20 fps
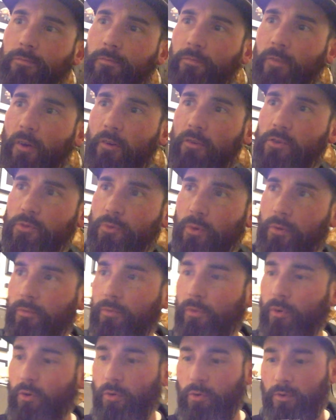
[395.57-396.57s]
Very
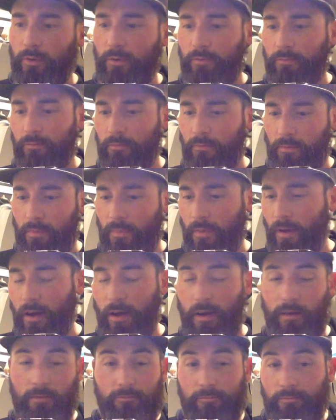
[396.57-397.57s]
straightforward.
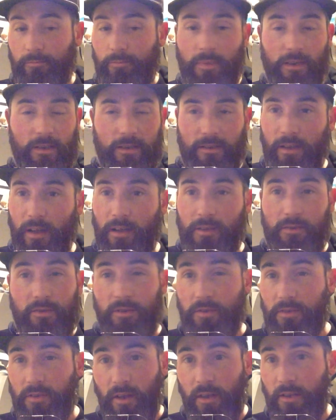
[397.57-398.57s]
Stands
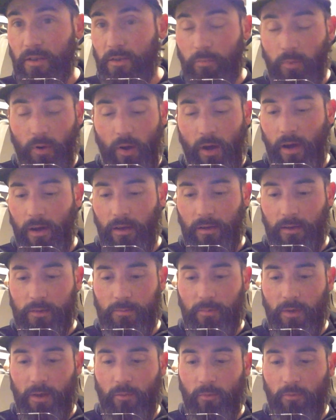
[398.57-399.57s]
to sense, but I'll
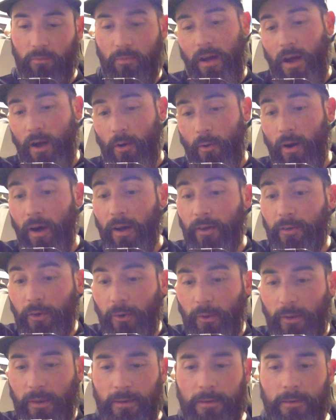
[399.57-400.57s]
explain how I
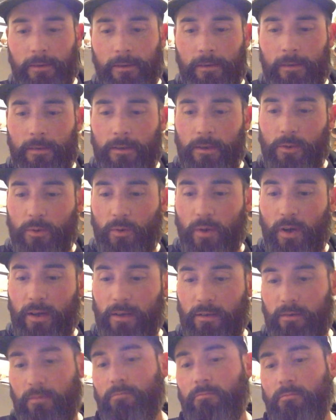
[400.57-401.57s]
do it. So
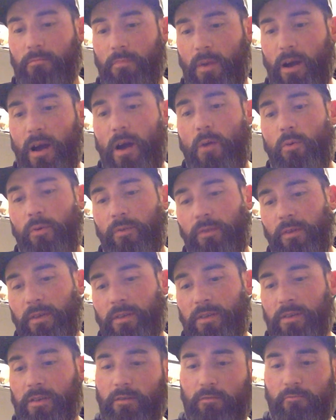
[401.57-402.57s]
I want
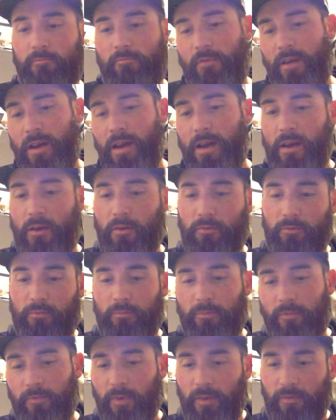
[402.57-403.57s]
this around
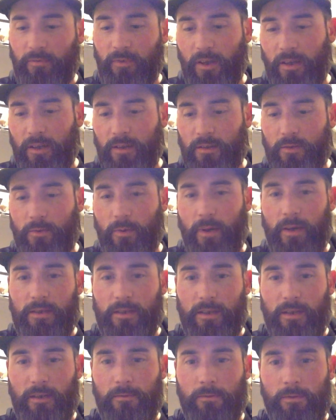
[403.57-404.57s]
15 to
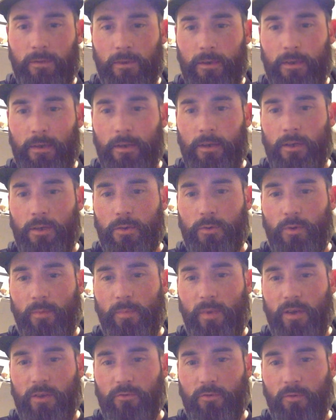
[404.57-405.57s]
18. So I
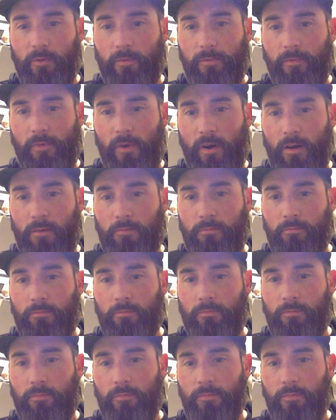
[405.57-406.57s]
measure up from
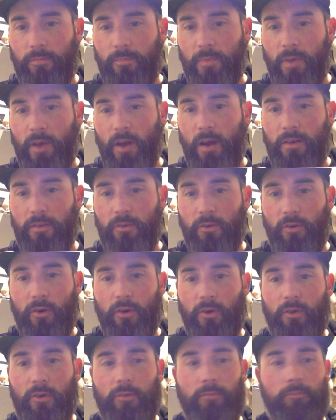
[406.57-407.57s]
the eye of the
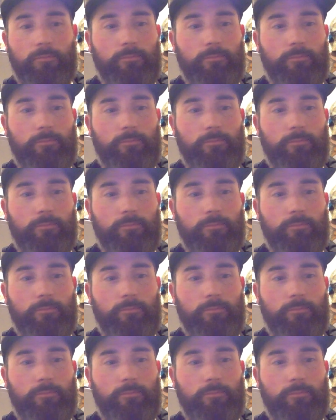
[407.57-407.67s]
hook